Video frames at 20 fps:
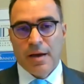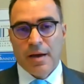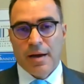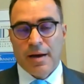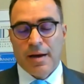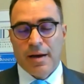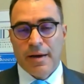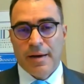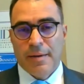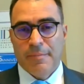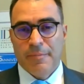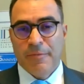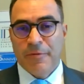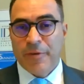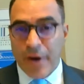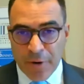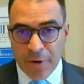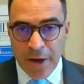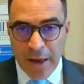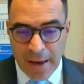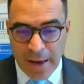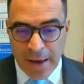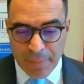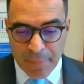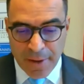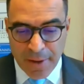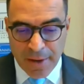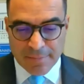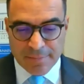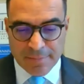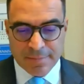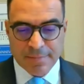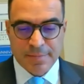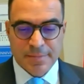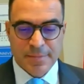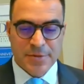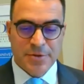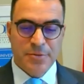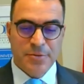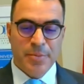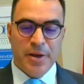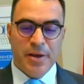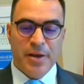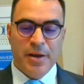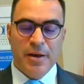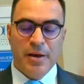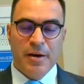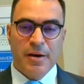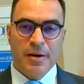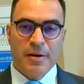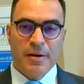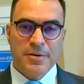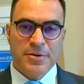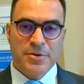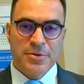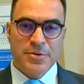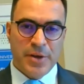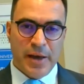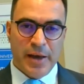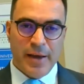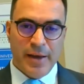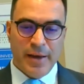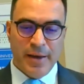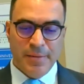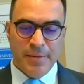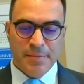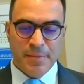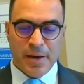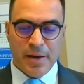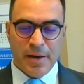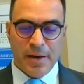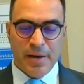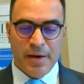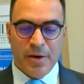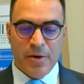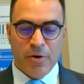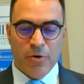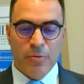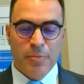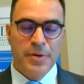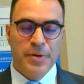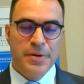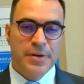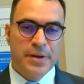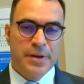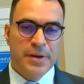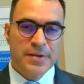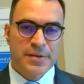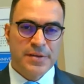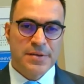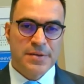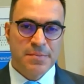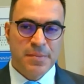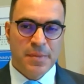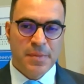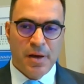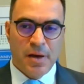I am very happy to be here today and open this